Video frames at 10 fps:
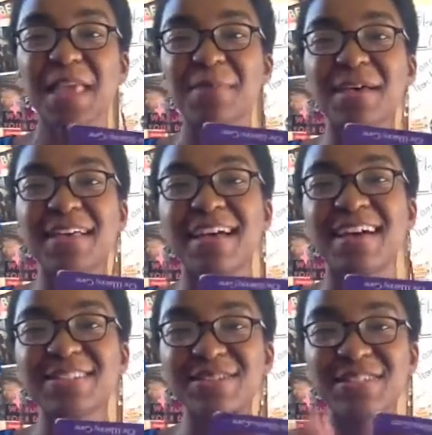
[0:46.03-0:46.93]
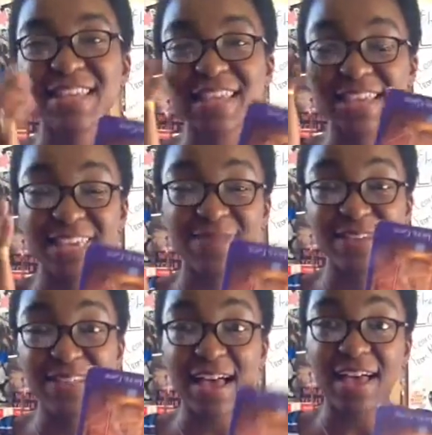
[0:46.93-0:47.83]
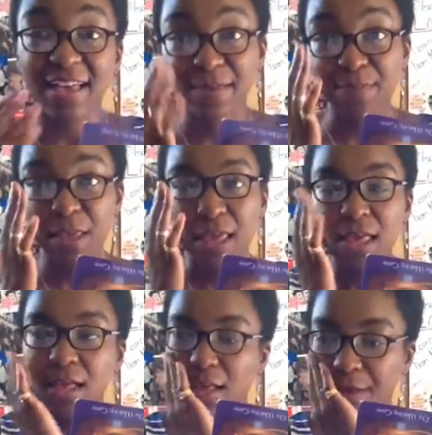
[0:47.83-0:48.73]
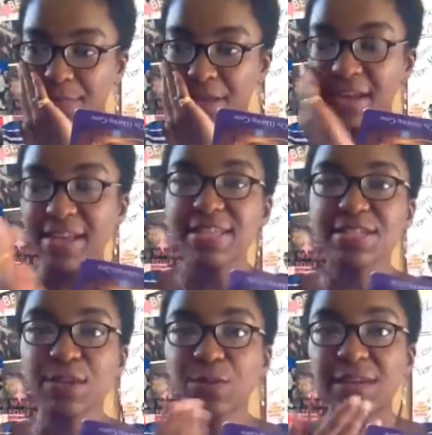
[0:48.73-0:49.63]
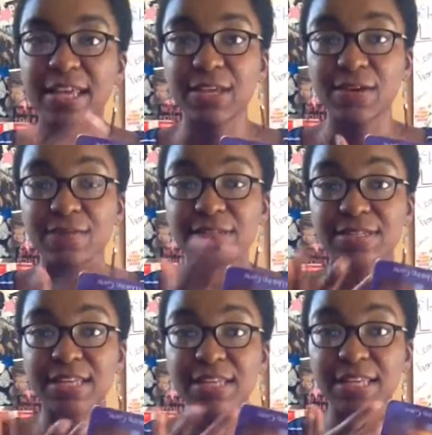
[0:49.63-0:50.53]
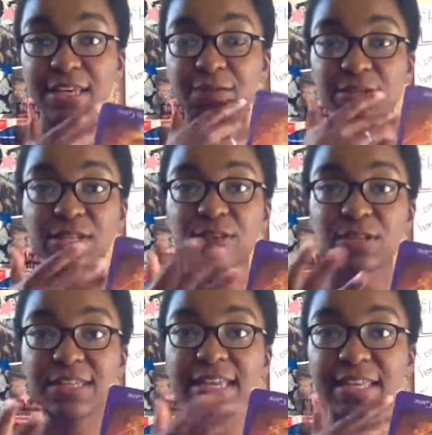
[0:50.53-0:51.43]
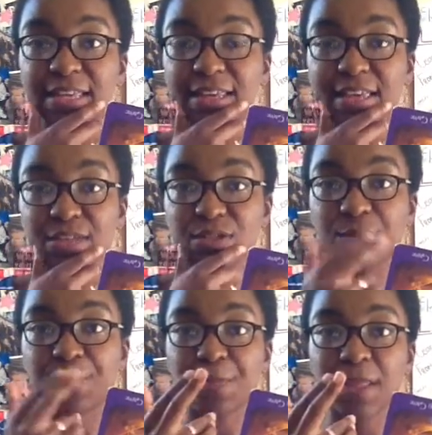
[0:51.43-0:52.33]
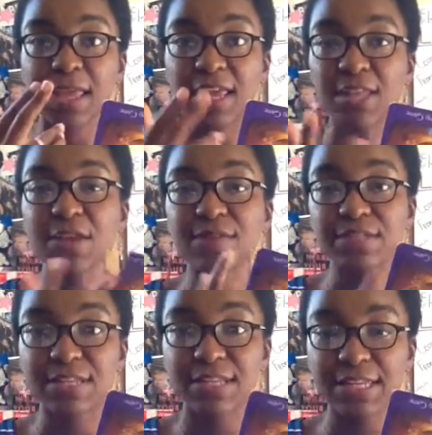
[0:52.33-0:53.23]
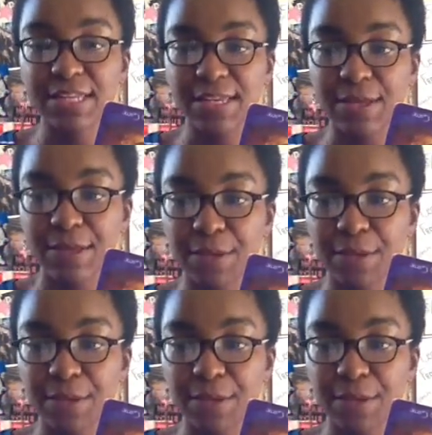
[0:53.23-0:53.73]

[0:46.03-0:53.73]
my guys are saying give it time. There is someone in your vicinity, if you're single and dating, Cancer, in your vicinity,